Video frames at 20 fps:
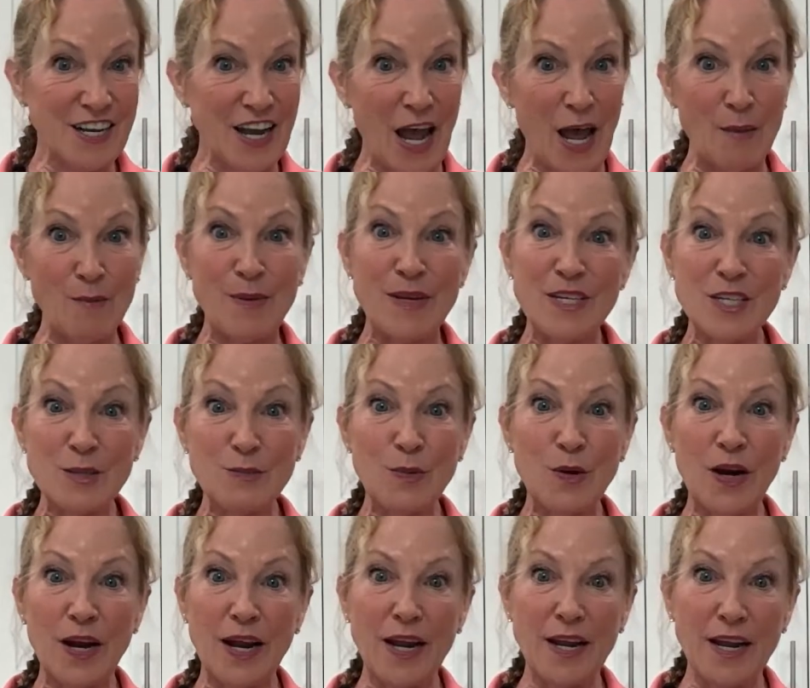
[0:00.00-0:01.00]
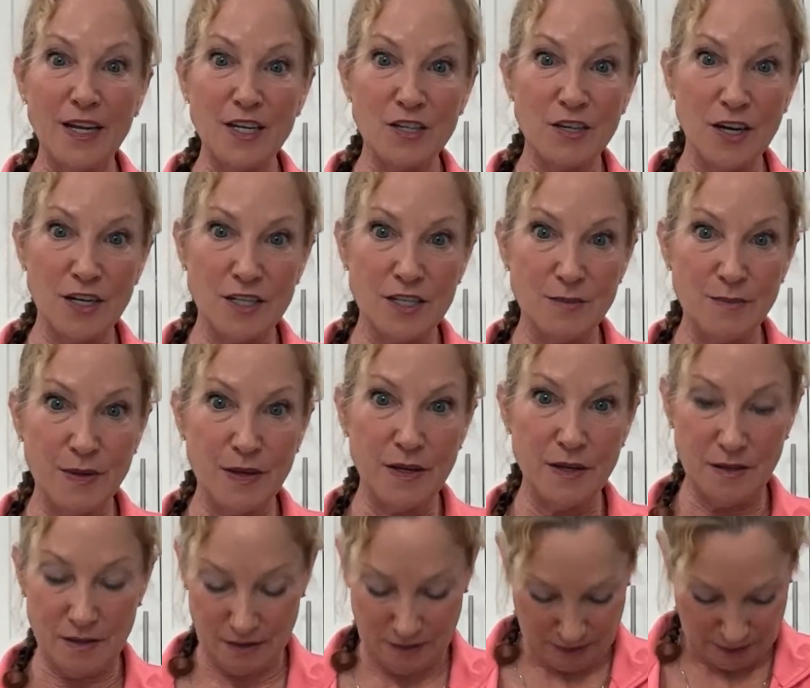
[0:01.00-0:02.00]
Happy spring. I tried to
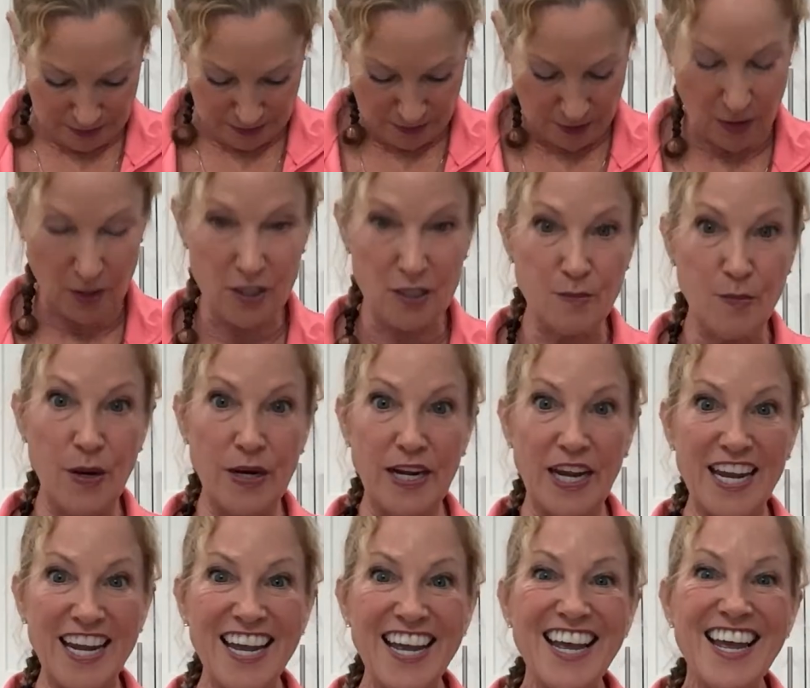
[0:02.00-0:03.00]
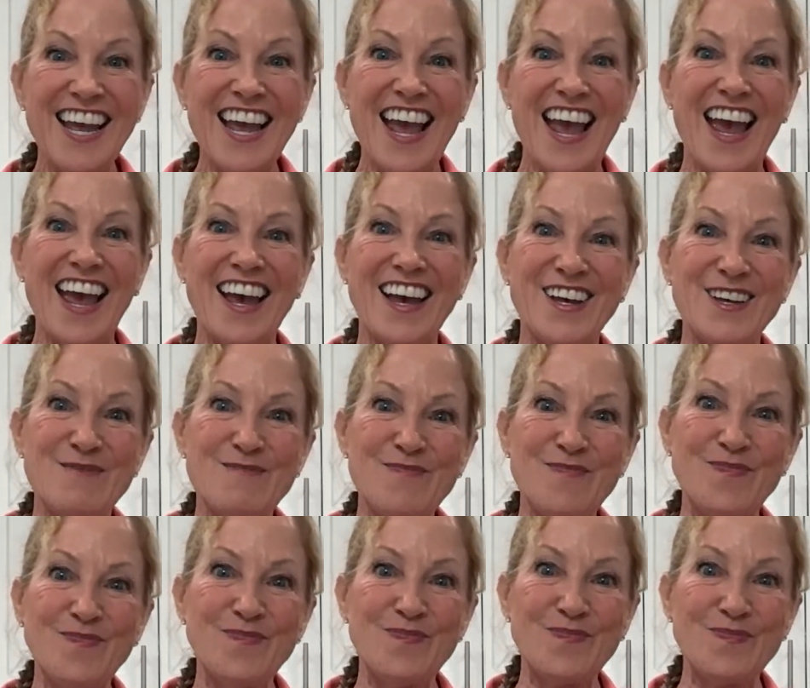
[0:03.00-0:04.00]
be a little springy.
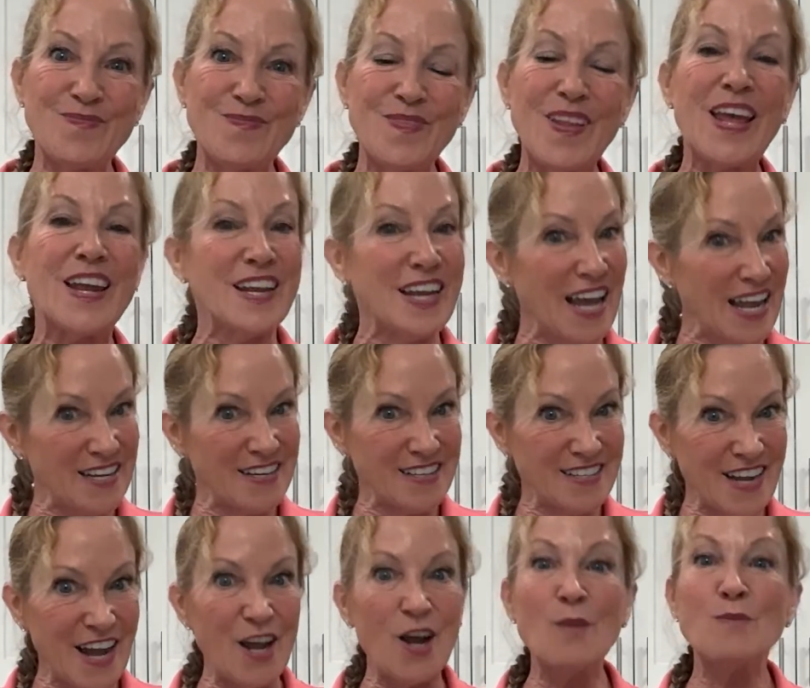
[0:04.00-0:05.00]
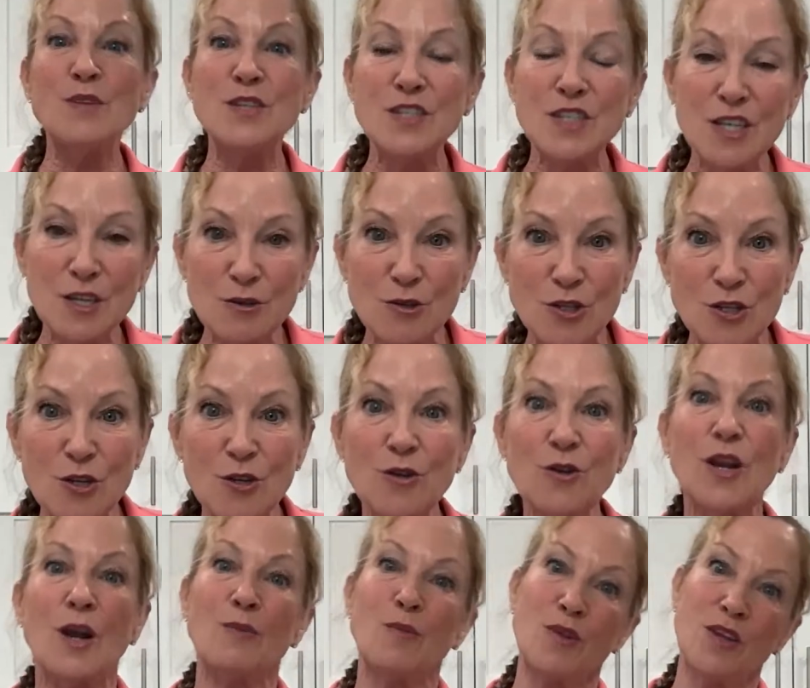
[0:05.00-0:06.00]
And again, I hope to see you
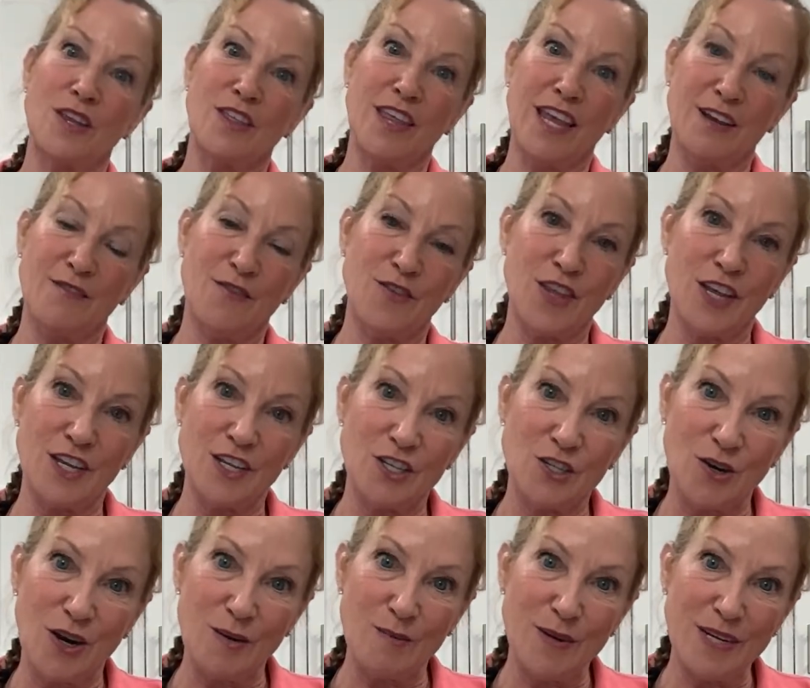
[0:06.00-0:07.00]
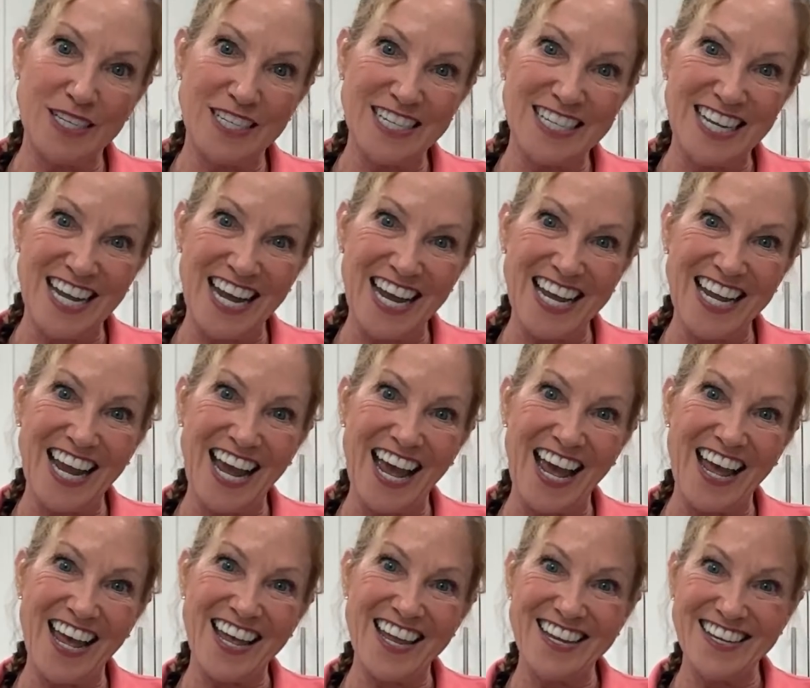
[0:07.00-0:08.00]
soon. I'm really thankful that you joined me today,
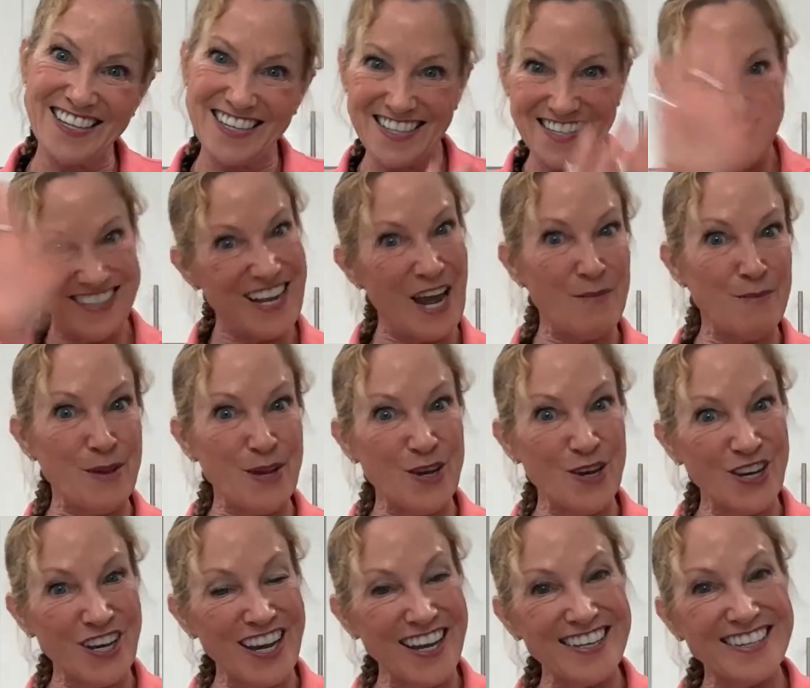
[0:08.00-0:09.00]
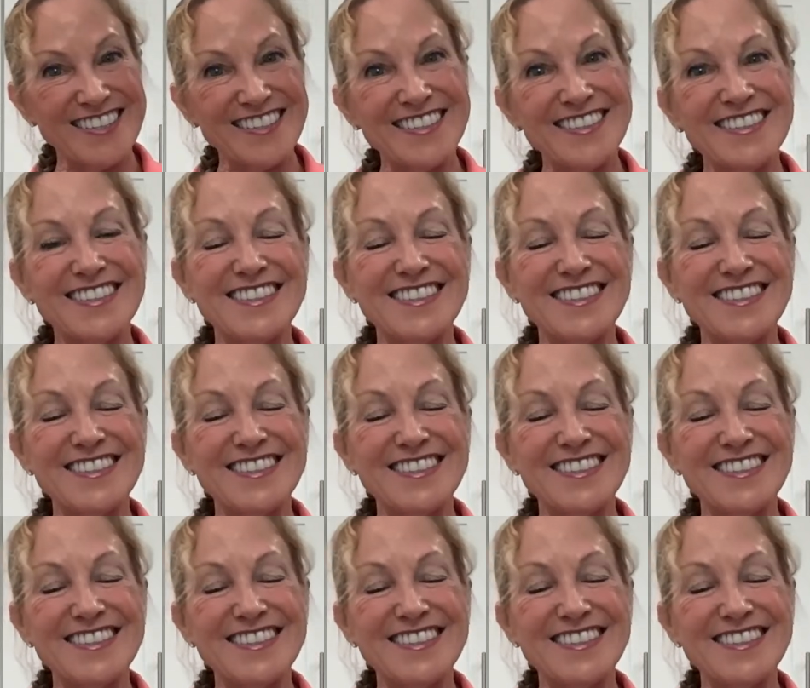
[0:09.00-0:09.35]
and happy cooking.